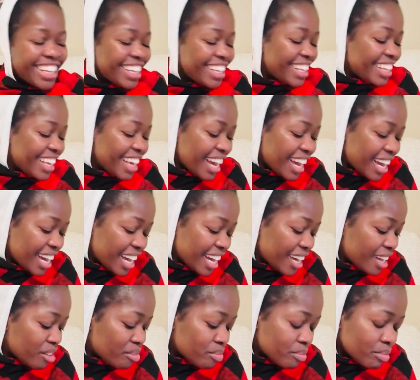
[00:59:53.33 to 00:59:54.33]

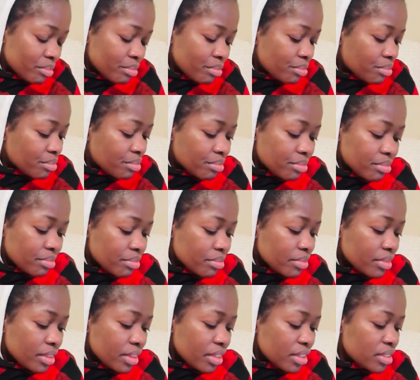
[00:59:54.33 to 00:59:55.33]
Yeah.
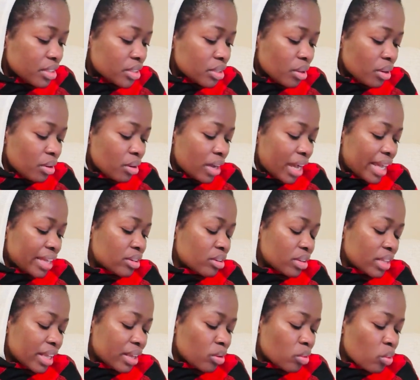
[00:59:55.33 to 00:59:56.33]
So I
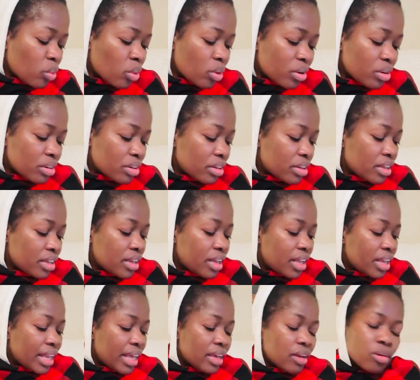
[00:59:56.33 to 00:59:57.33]
don't like war.
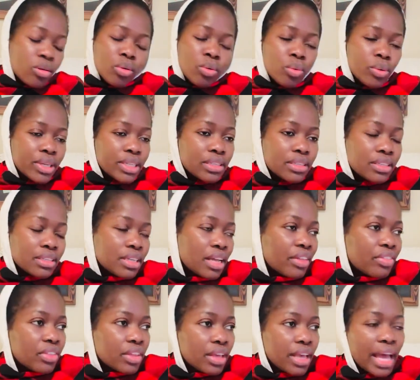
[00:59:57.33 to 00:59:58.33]
Like, who wins?
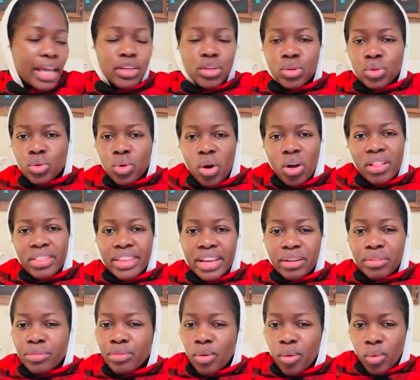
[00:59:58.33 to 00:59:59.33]
Nothing. And you do all
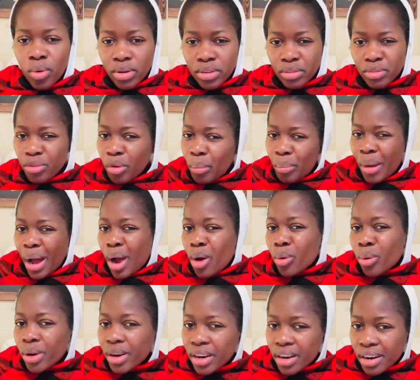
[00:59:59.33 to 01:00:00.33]
that for what? For
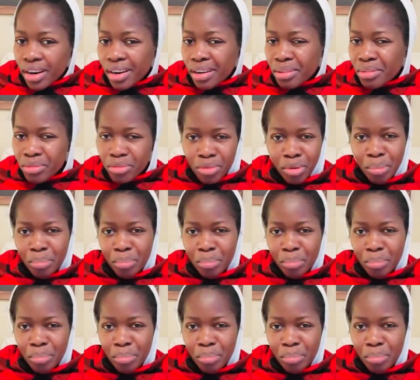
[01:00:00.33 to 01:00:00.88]
power? For